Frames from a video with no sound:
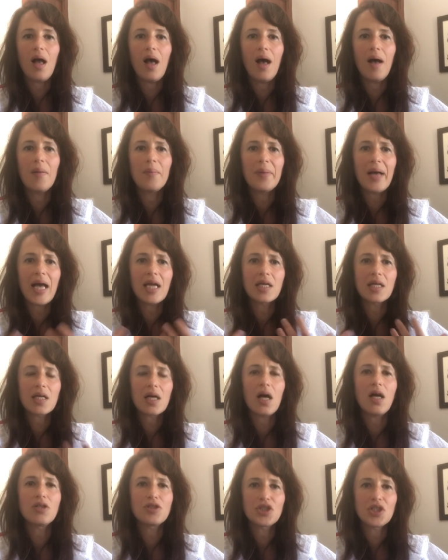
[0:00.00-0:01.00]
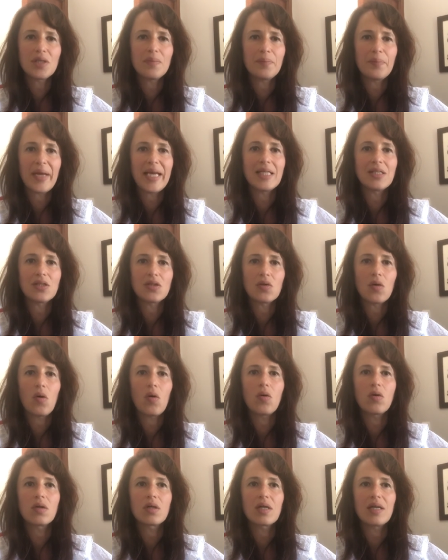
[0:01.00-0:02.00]
um, and a culture based
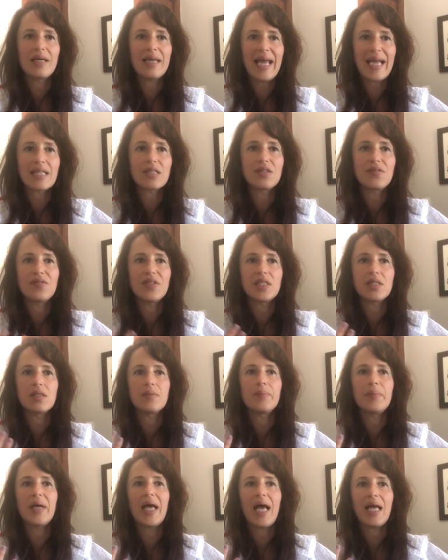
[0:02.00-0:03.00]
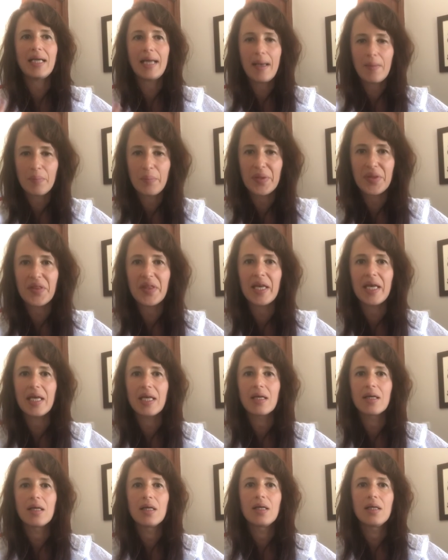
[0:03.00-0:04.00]
on collectivism and
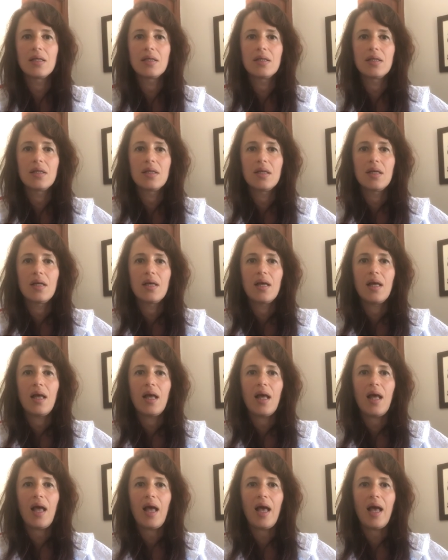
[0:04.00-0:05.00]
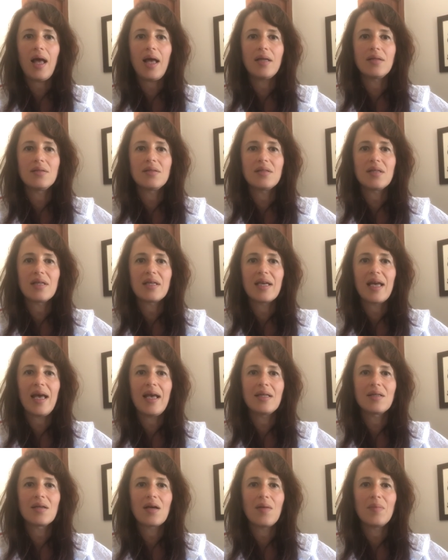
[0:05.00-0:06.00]
empathy. And
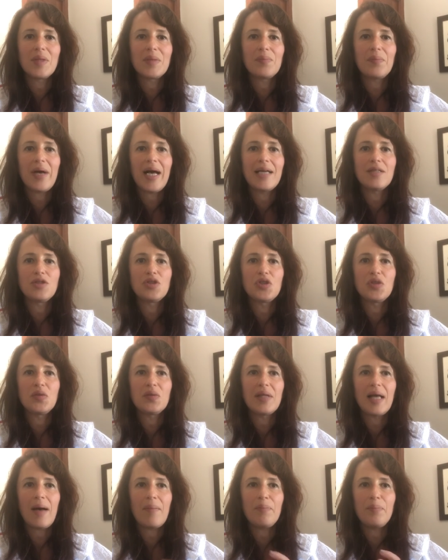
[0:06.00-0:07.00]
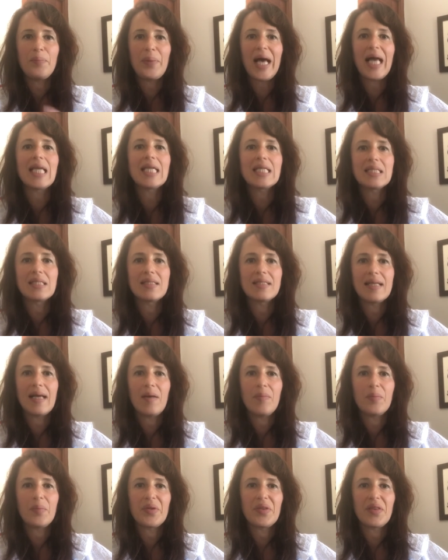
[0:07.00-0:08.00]
again, coming back to that balance
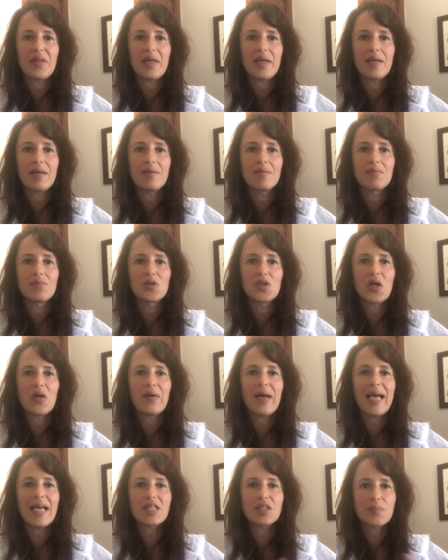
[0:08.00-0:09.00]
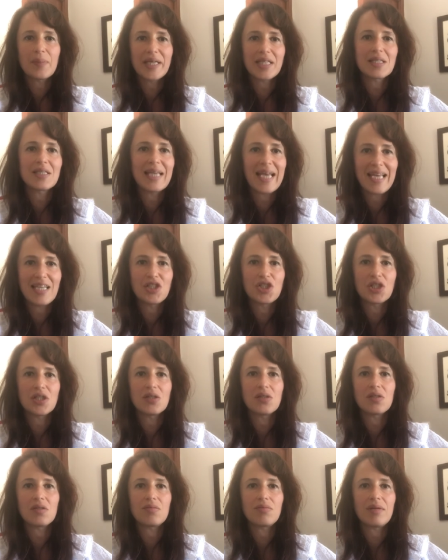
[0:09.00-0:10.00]
empathy. So
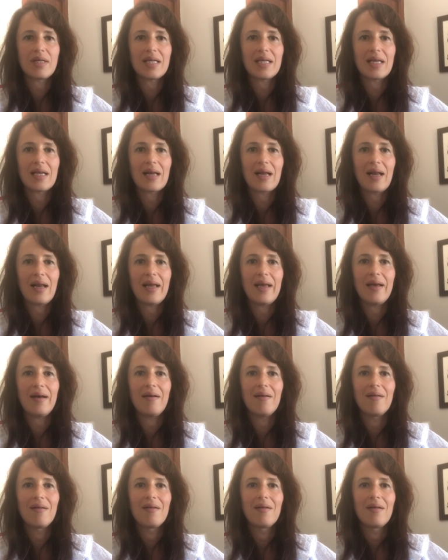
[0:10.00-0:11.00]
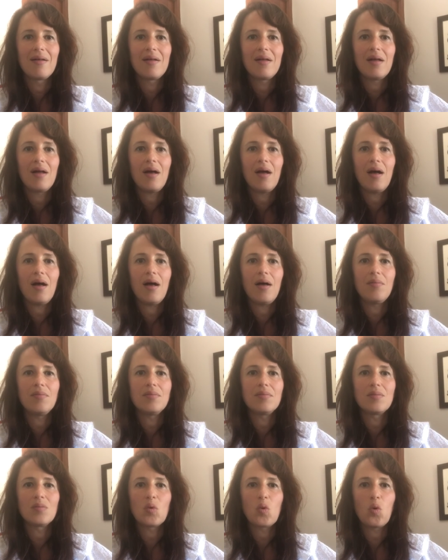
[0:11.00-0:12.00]
expectations are really clear.
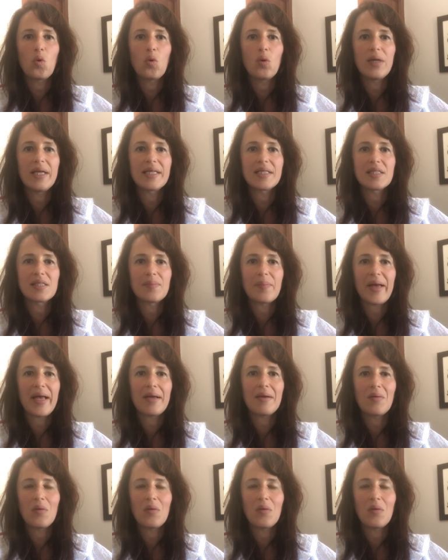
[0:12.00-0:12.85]
Um, all expect